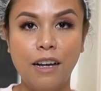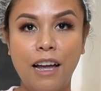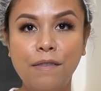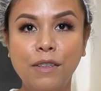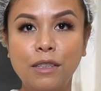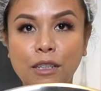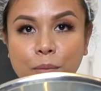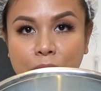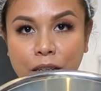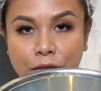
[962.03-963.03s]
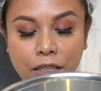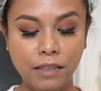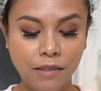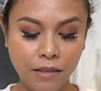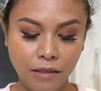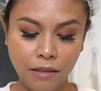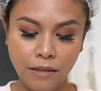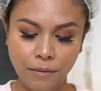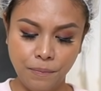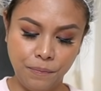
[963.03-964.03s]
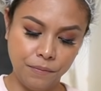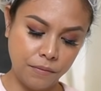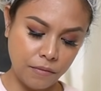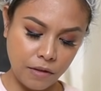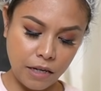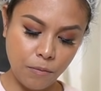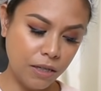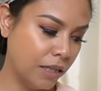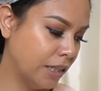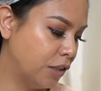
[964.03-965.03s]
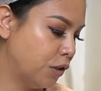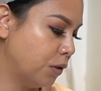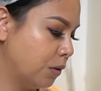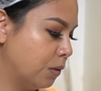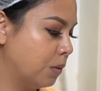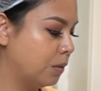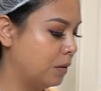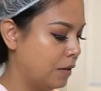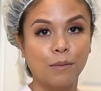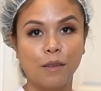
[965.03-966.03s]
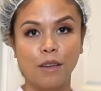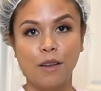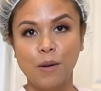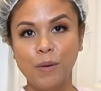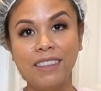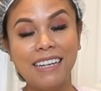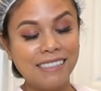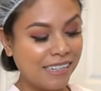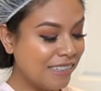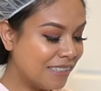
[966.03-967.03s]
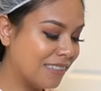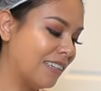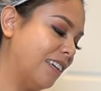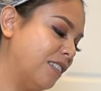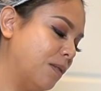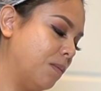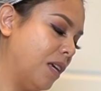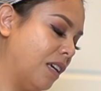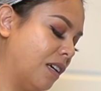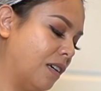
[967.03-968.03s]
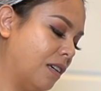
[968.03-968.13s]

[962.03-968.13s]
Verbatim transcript: have a little bit of dust in here, and what I like to do with that dust is I like to make